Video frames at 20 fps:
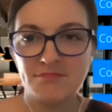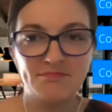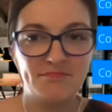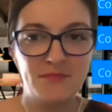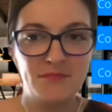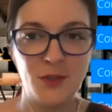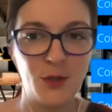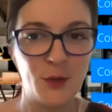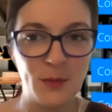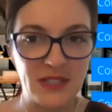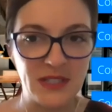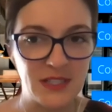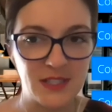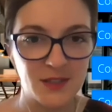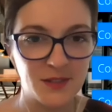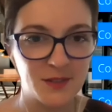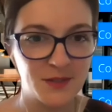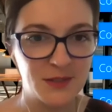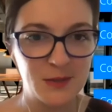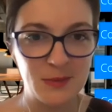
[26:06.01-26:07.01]
No big
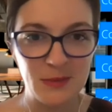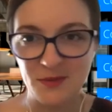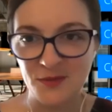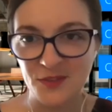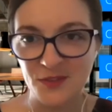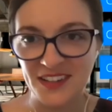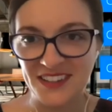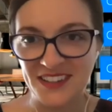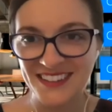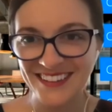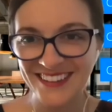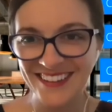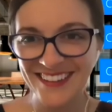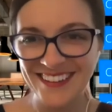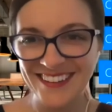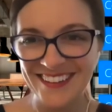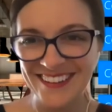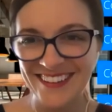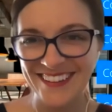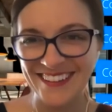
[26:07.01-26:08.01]
deal. It's gonna be fine.
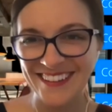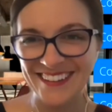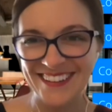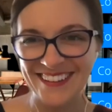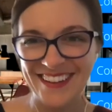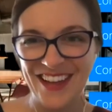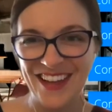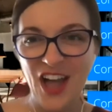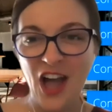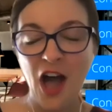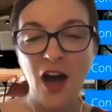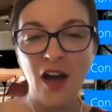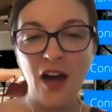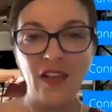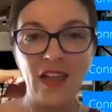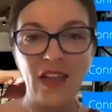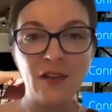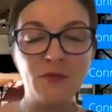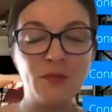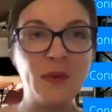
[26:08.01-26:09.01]
I'll
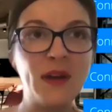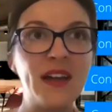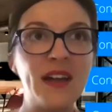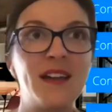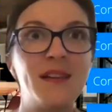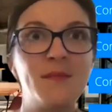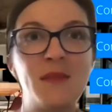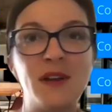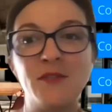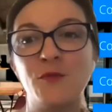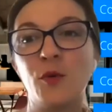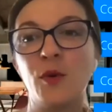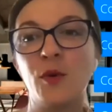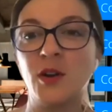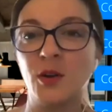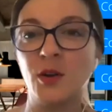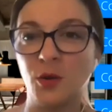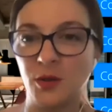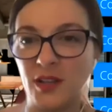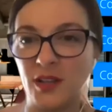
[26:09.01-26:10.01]
have my
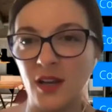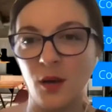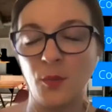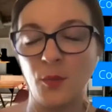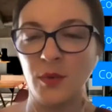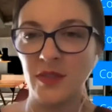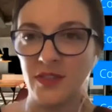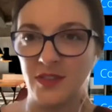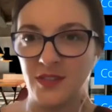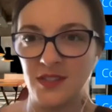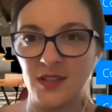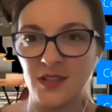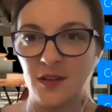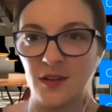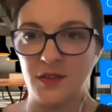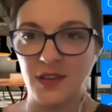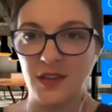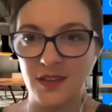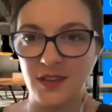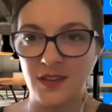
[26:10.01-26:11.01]
4-year-old help with
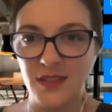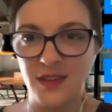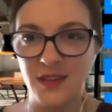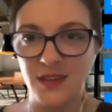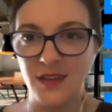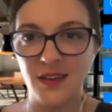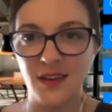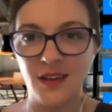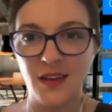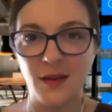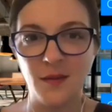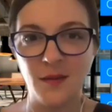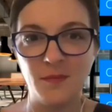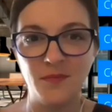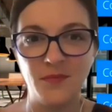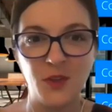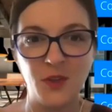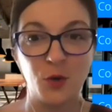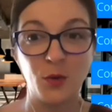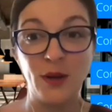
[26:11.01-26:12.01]
stuffing
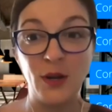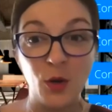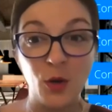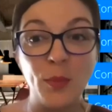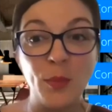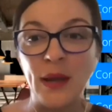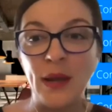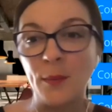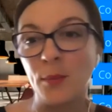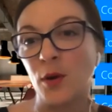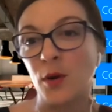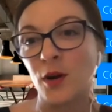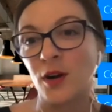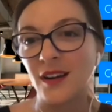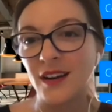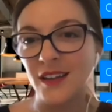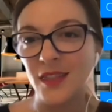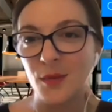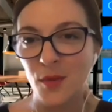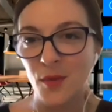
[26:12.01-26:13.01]
the crinkle paper
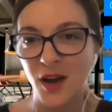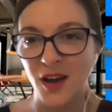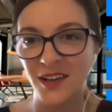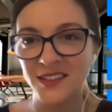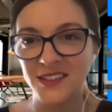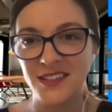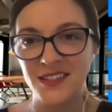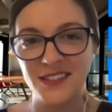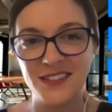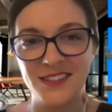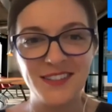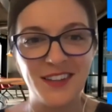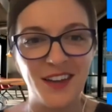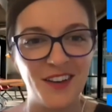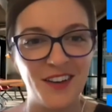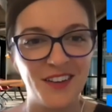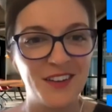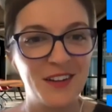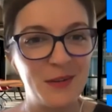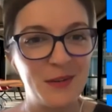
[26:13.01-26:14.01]
in the boxes. So it'll
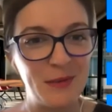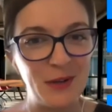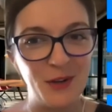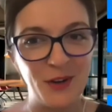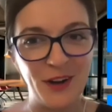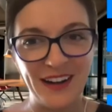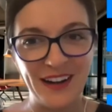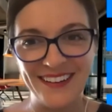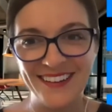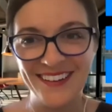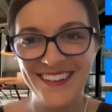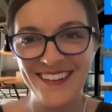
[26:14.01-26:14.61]
be great.